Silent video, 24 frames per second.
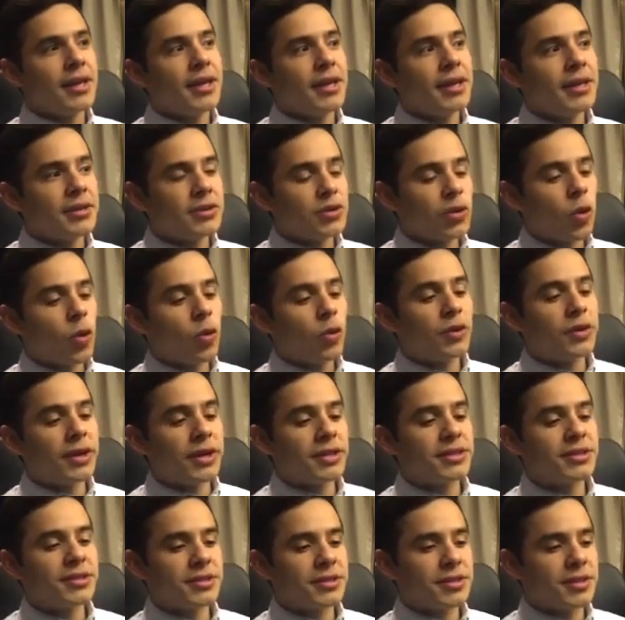He told
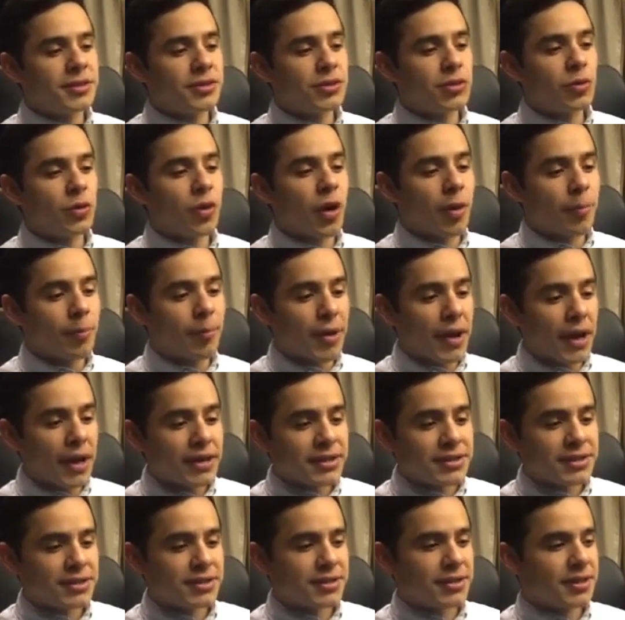us to do our
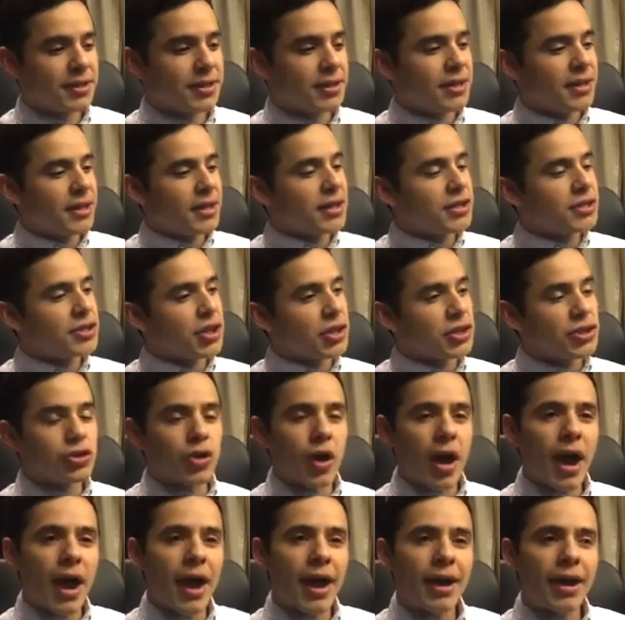best, to
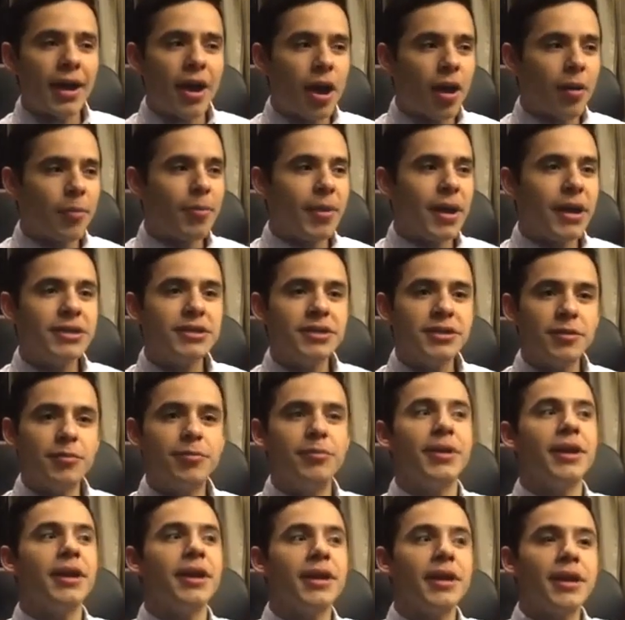try our best to
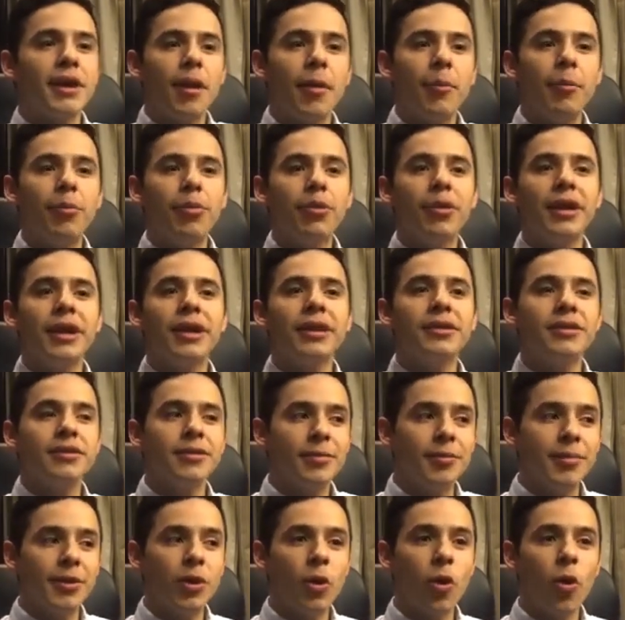be
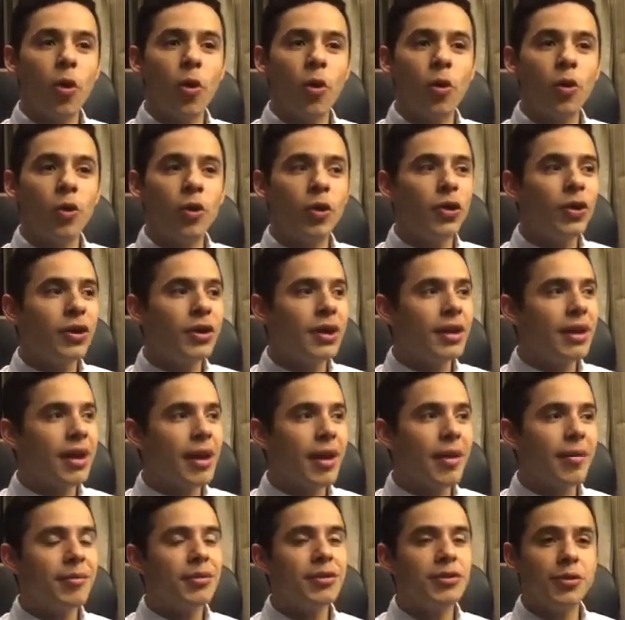complete, to be whole,
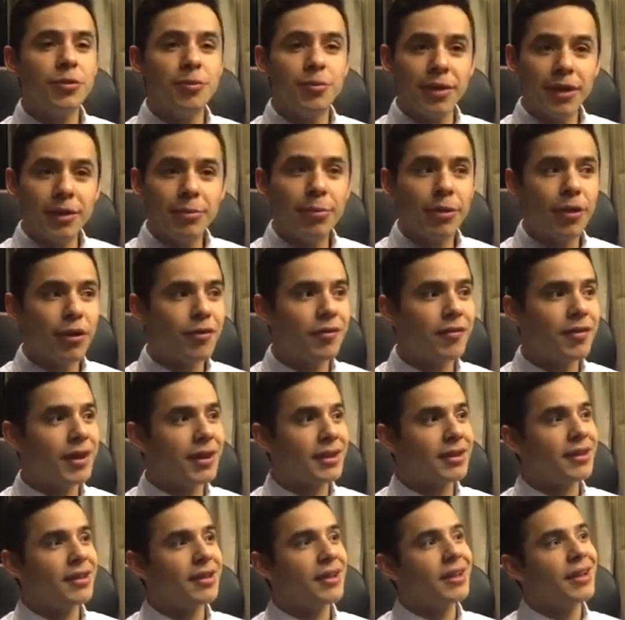and to be
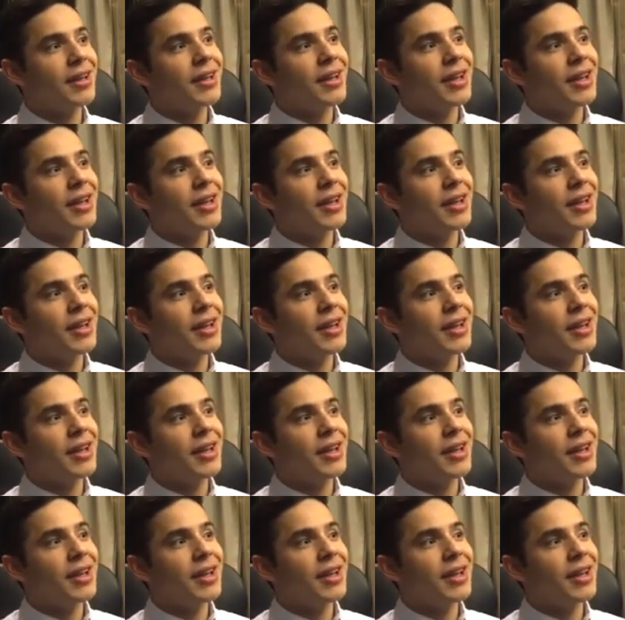perfect,